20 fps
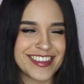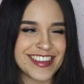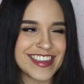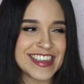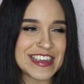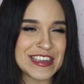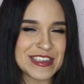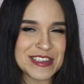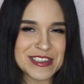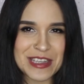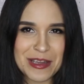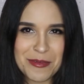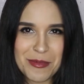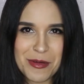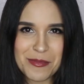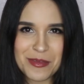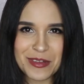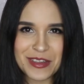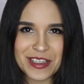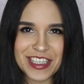Yes, I'm
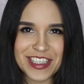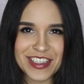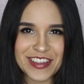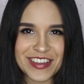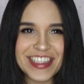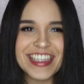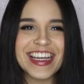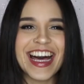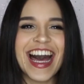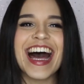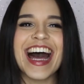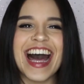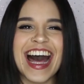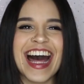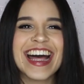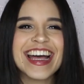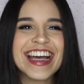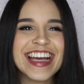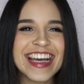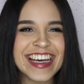a millennial.
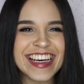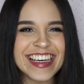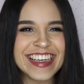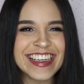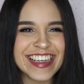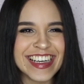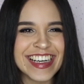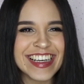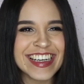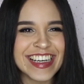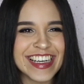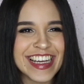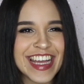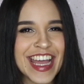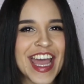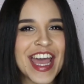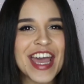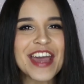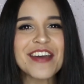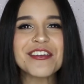
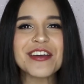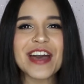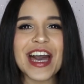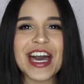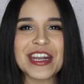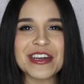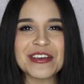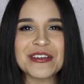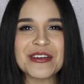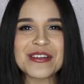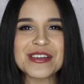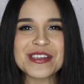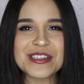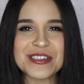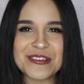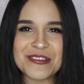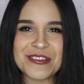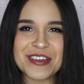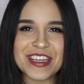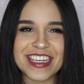If you hadn't
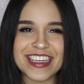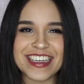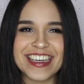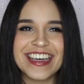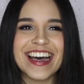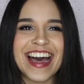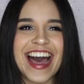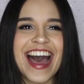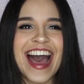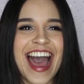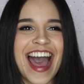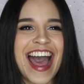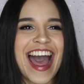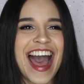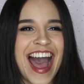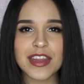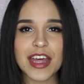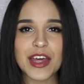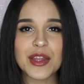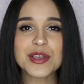noticed already.
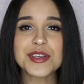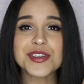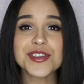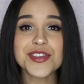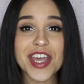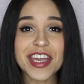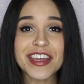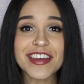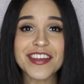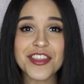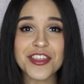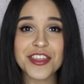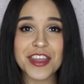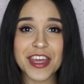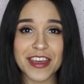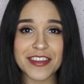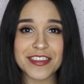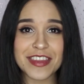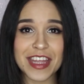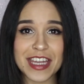Now, the second
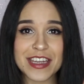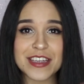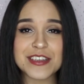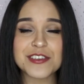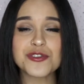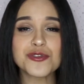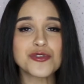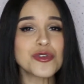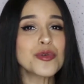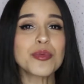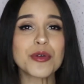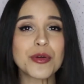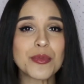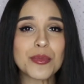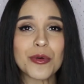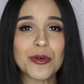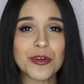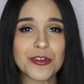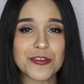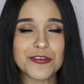thing that is super
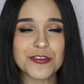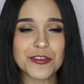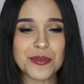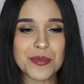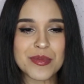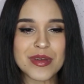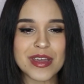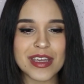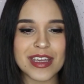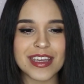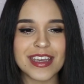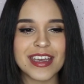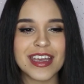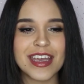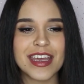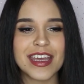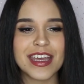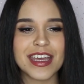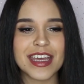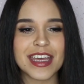important for me
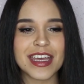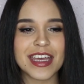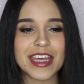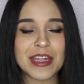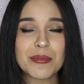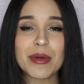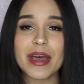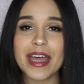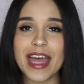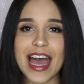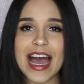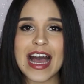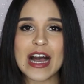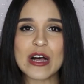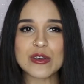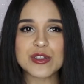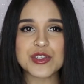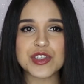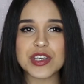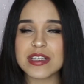in my
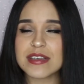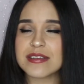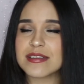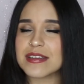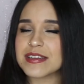house is the